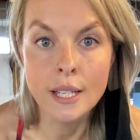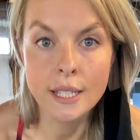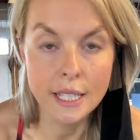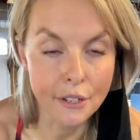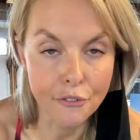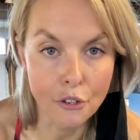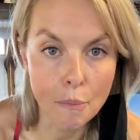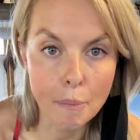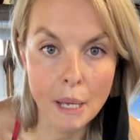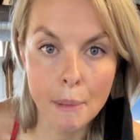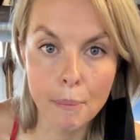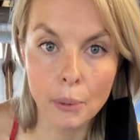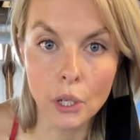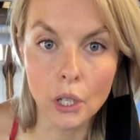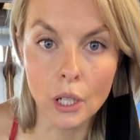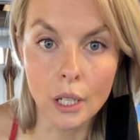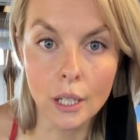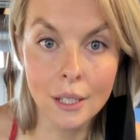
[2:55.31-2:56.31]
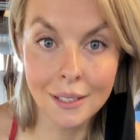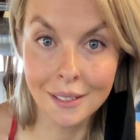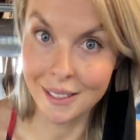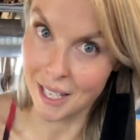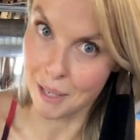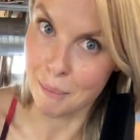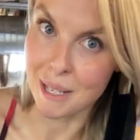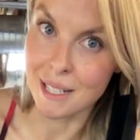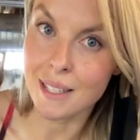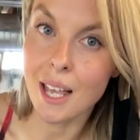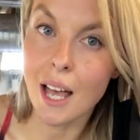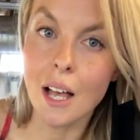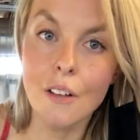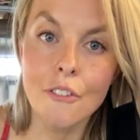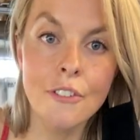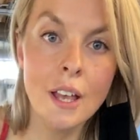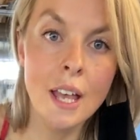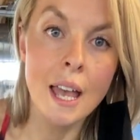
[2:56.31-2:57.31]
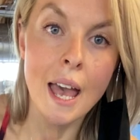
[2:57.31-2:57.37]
different people like myself